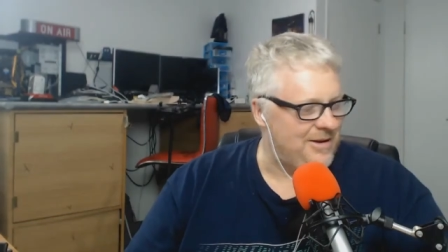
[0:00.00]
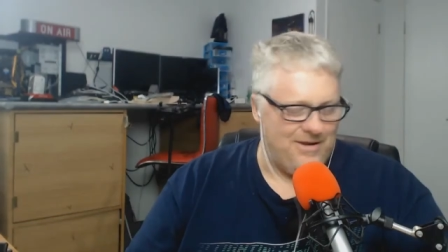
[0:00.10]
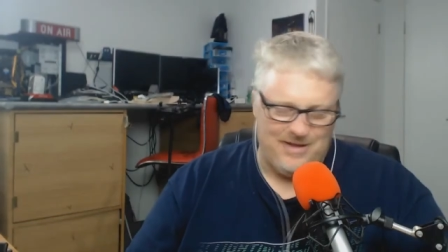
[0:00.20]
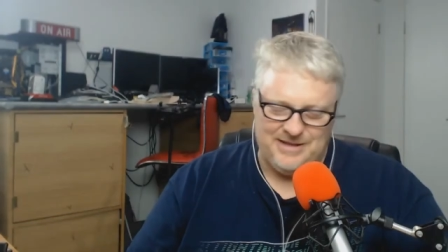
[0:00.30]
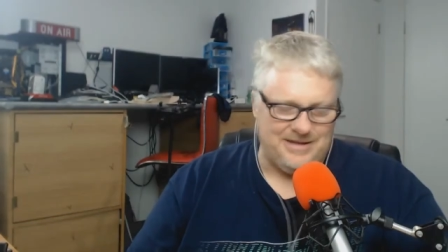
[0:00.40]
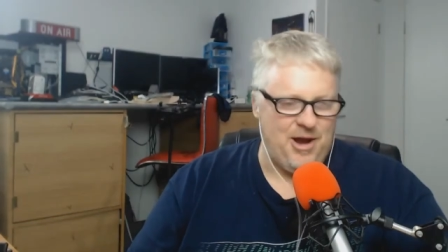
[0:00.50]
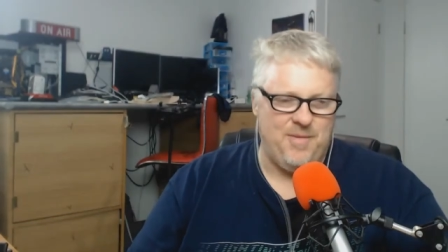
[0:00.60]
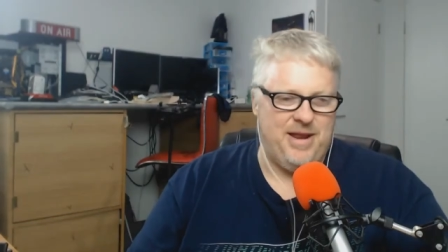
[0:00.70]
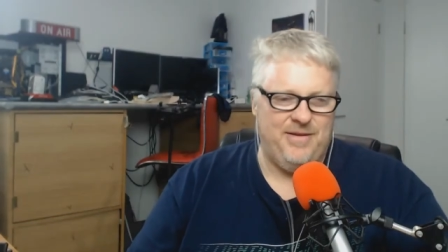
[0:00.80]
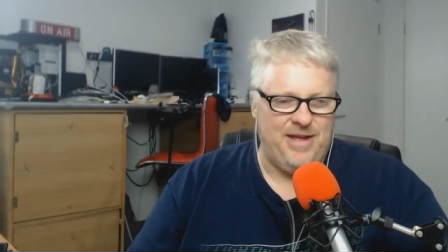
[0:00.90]
Oh, there's so
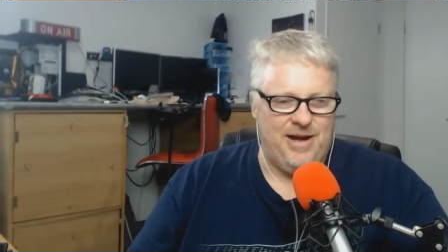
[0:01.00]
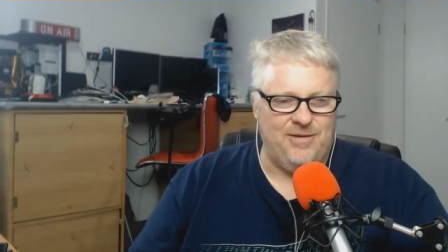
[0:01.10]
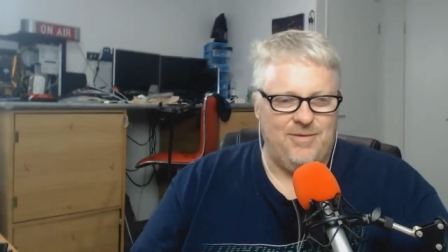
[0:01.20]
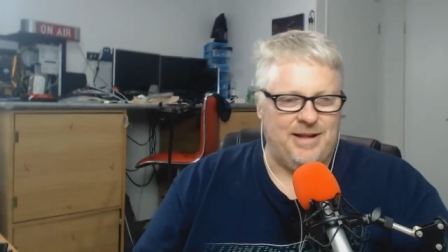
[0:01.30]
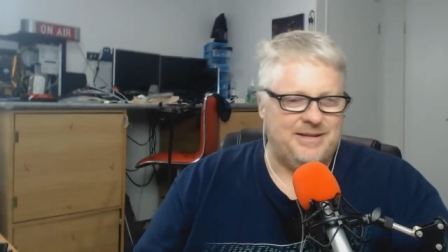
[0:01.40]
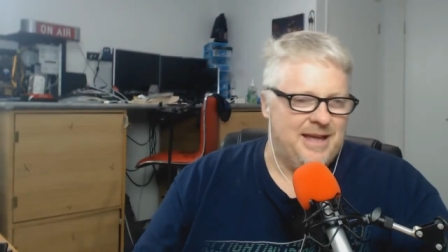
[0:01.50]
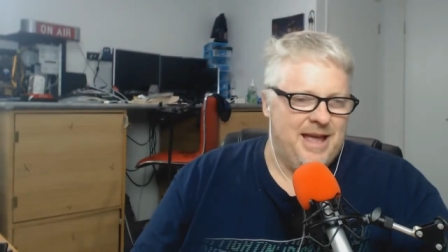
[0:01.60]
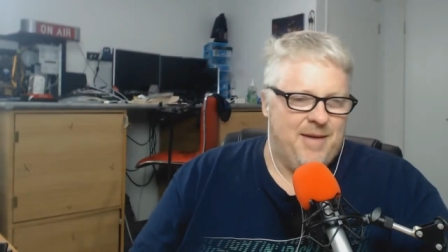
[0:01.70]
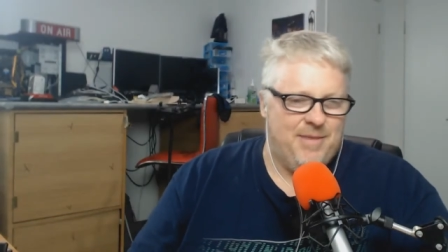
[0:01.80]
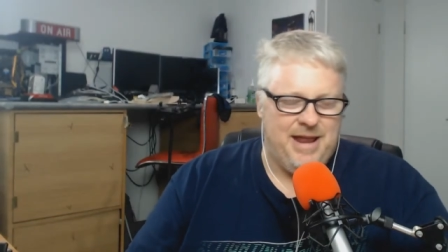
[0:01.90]
many of the old ones.
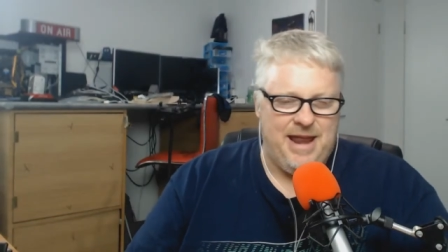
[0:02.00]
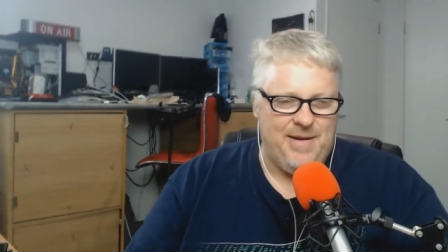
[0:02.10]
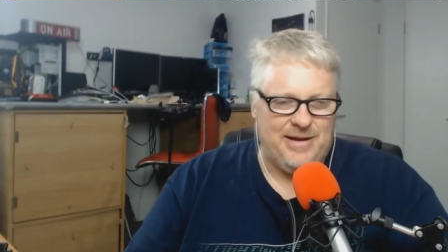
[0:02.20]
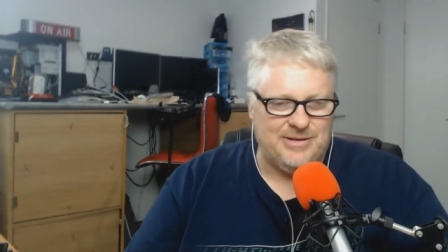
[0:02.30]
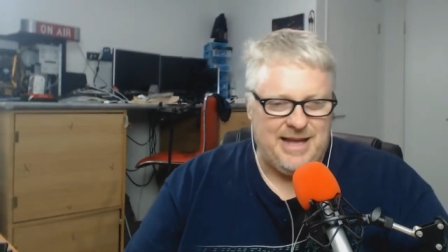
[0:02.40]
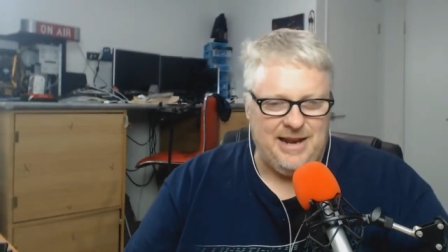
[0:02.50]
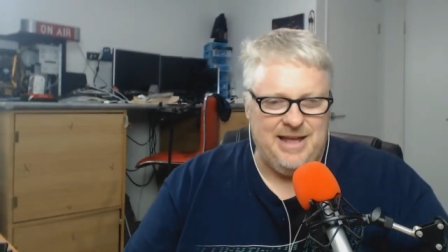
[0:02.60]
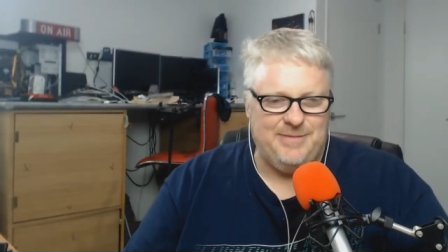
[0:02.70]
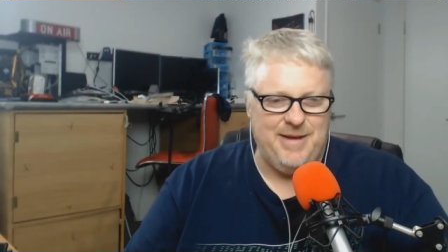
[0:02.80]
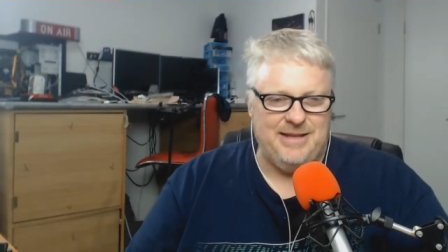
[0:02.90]
But anyway, because that
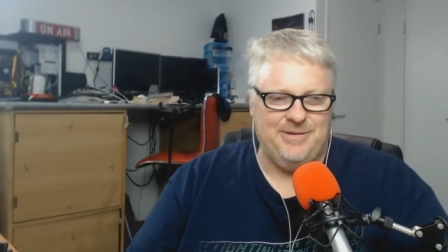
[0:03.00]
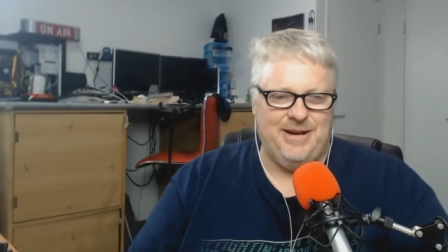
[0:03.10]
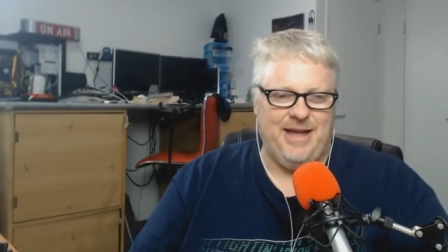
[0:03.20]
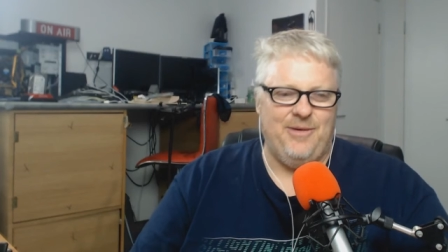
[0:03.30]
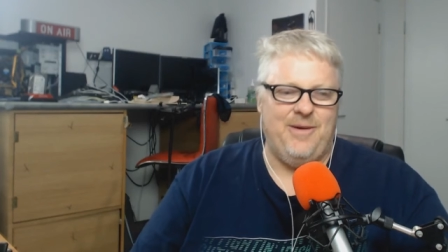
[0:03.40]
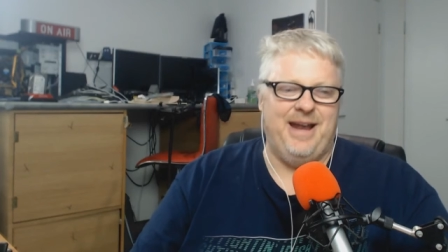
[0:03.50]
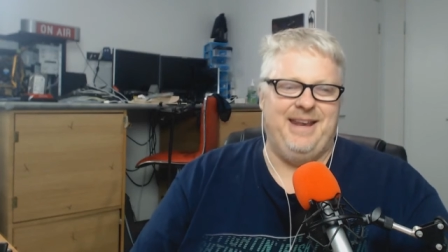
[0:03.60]
leads me into another one.